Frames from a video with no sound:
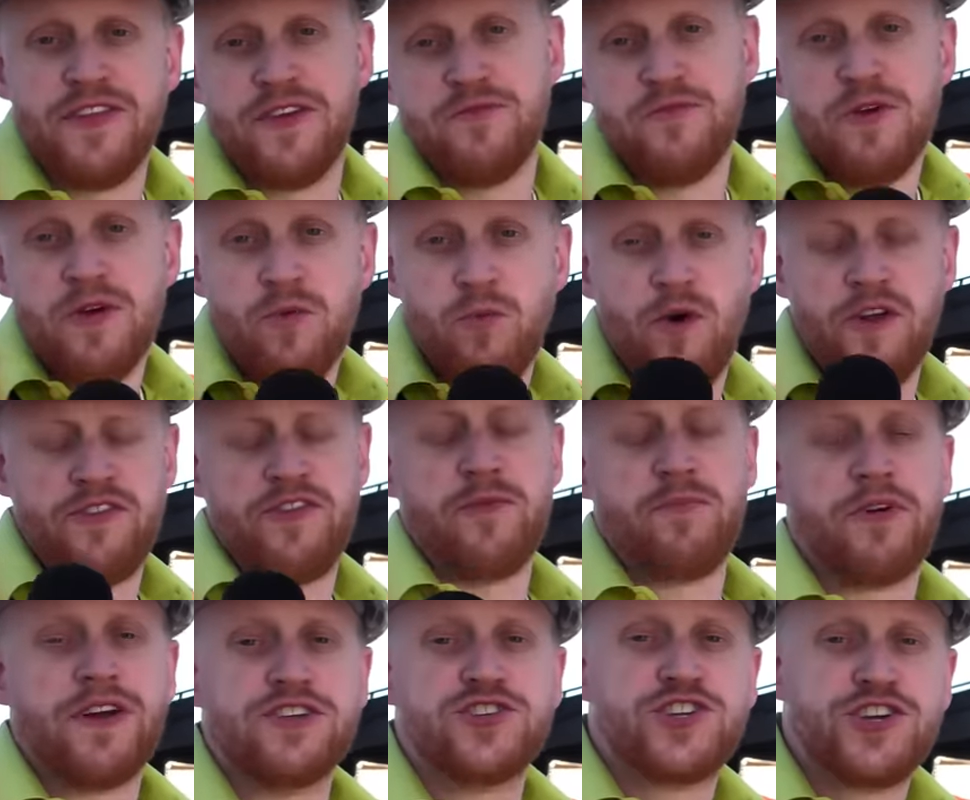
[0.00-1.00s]
And then once the
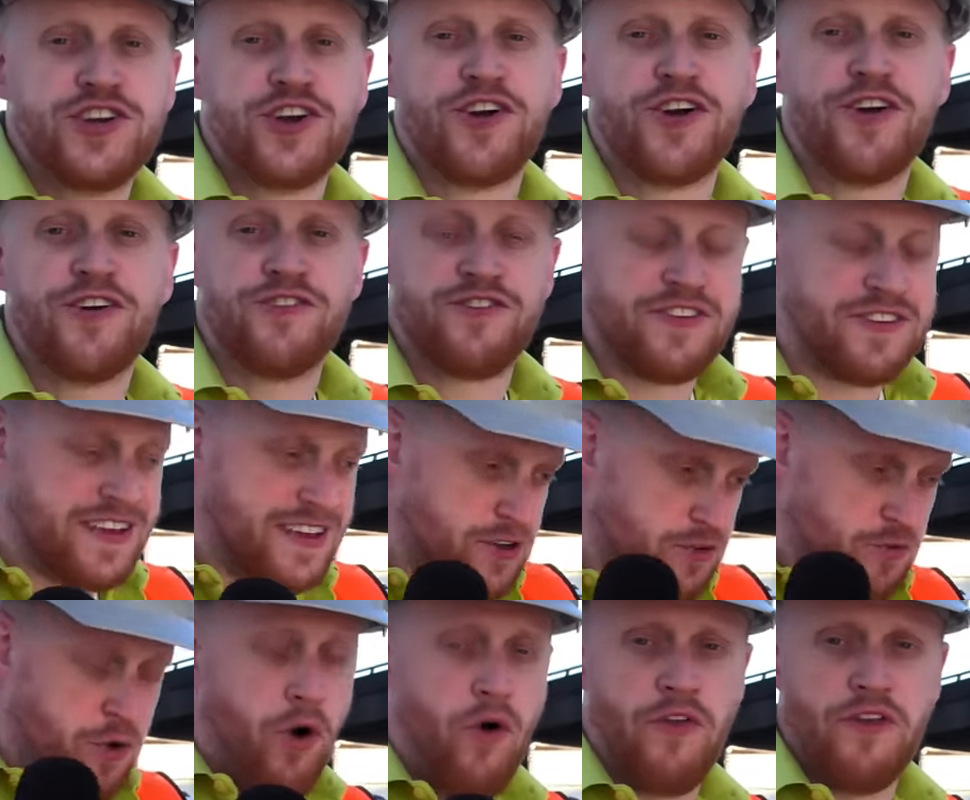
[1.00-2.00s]
bridge cures and
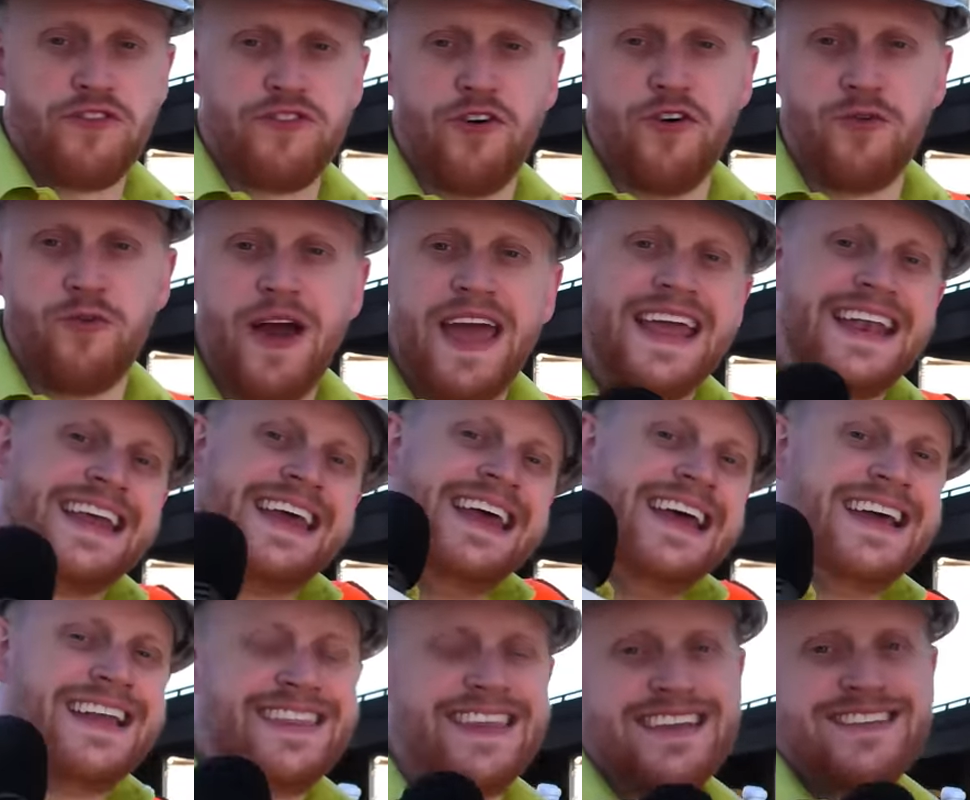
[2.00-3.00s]
can hold its own weight,
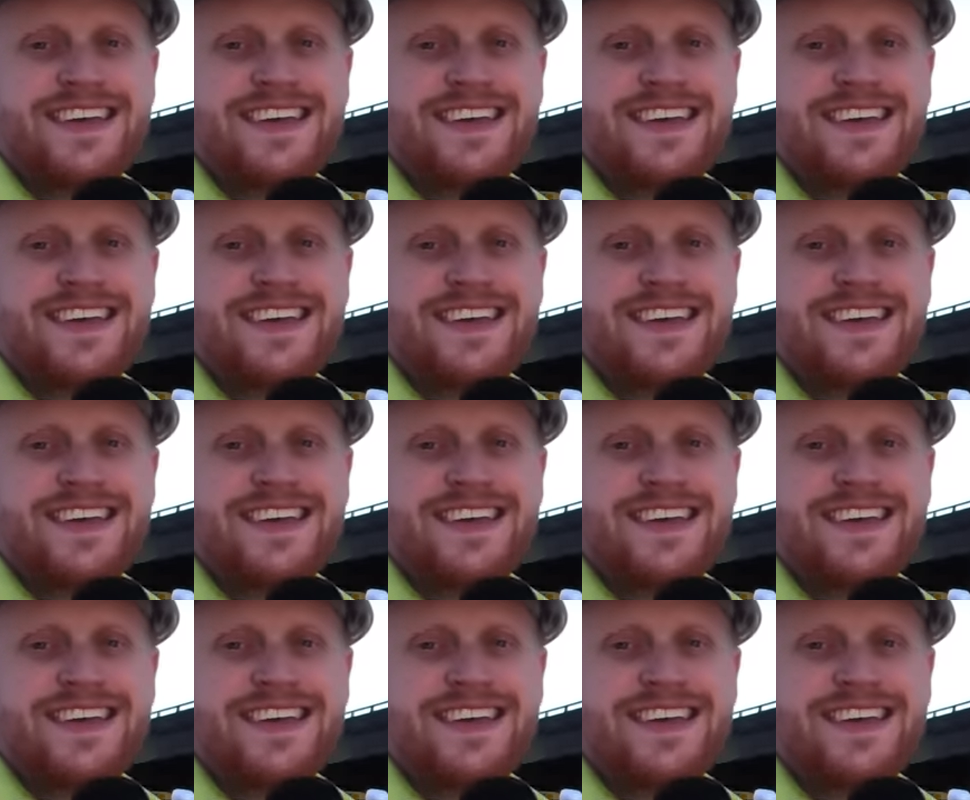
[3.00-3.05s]
they